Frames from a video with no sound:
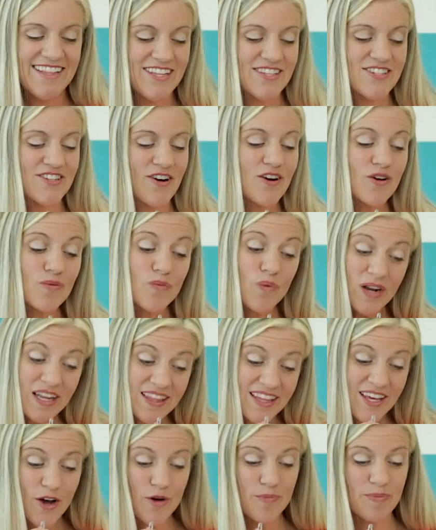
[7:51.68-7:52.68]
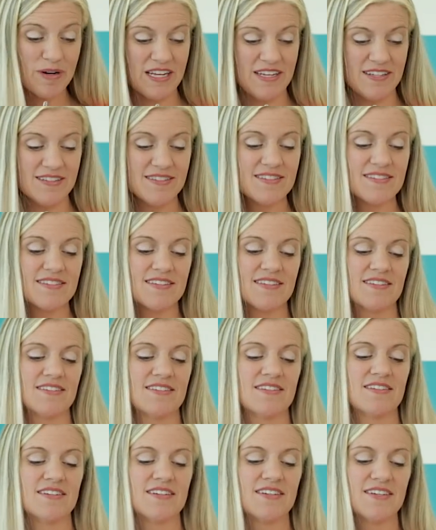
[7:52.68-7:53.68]
And then start at one of the openings.
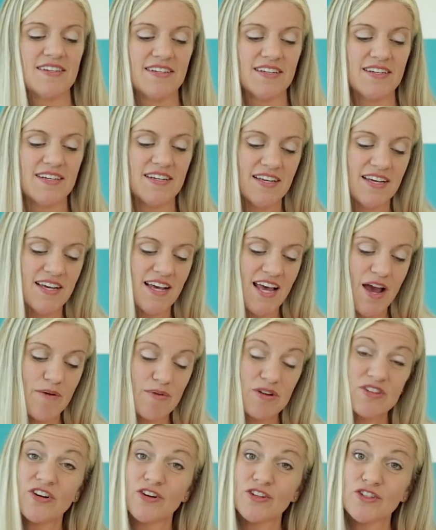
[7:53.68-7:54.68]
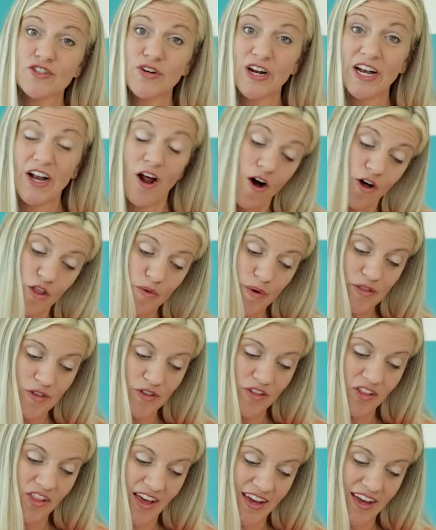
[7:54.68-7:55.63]
I'm gonna start stringing it all the way through the